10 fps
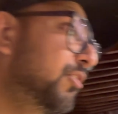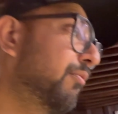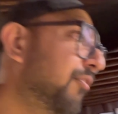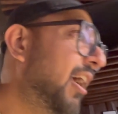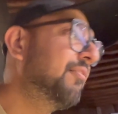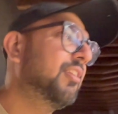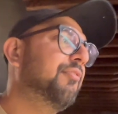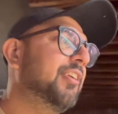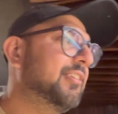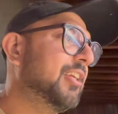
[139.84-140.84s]
to 5
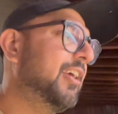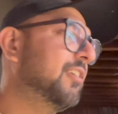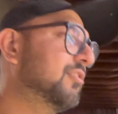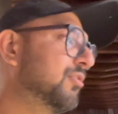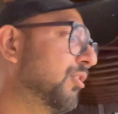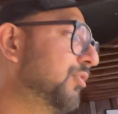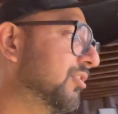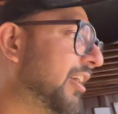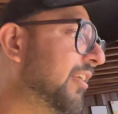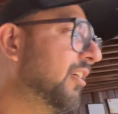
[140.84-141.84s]
different tastes. So you
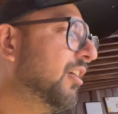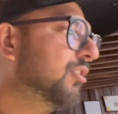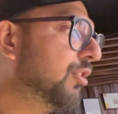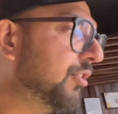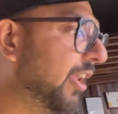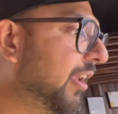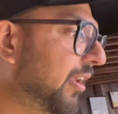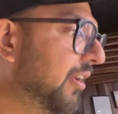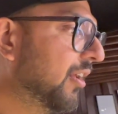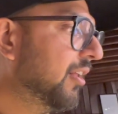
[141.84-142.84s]
said cookie,
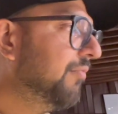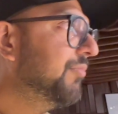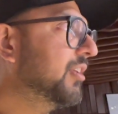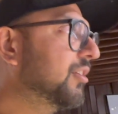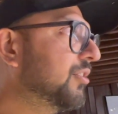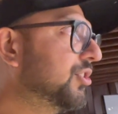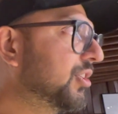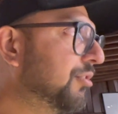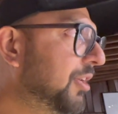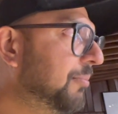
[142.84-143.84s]

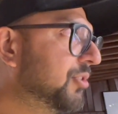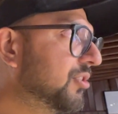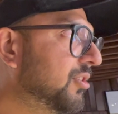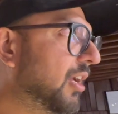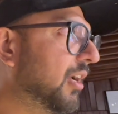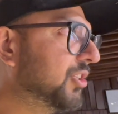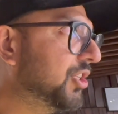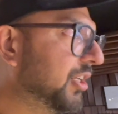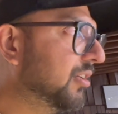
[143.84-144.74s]
cream, cream cheese,